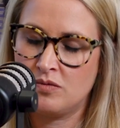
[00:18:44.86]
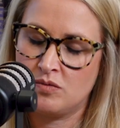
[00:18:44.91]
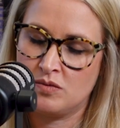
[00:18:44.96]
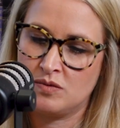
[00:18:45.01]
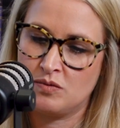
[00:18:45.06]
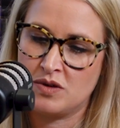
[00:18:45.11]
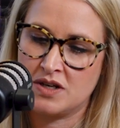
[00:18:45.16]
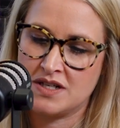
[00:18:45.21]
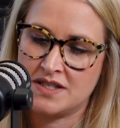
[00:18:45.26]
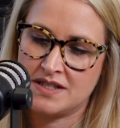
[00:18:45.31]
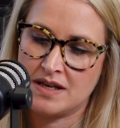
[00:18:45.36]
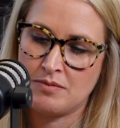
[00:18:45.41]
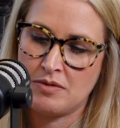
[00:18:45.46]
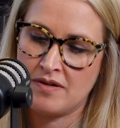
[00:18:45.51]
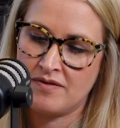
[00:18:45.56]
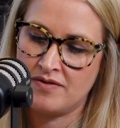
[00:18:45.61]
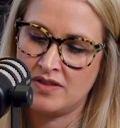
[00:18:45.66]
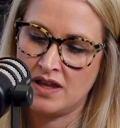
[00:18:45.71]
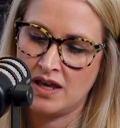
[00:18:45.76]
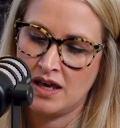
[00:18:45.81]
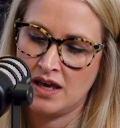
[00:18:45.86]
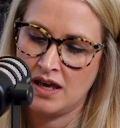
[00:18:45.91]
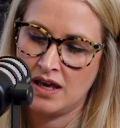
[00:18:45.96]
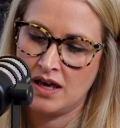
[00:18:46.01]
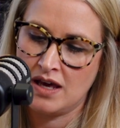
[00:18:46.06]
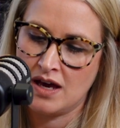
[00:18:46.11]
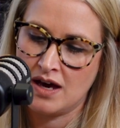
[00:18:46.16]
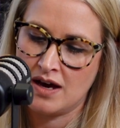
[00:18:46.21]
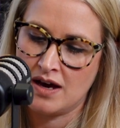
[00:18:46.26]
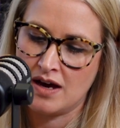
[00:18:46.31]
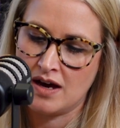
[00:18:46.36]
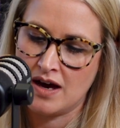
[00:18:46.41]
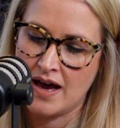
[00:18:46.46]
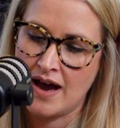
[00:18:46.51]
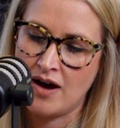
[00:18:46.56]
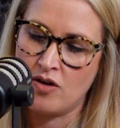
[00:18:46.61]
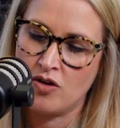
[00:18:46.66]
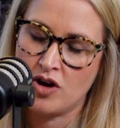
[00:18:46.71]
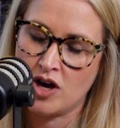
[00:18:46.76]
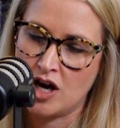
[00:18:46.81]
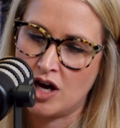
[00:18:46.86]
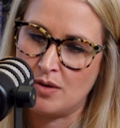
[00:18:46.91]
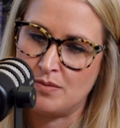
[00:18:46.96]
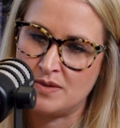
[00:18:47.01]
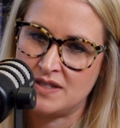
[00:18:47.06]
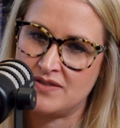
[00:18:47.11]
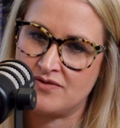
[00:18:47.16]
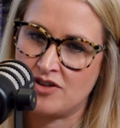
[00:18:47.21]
were some of the outcomes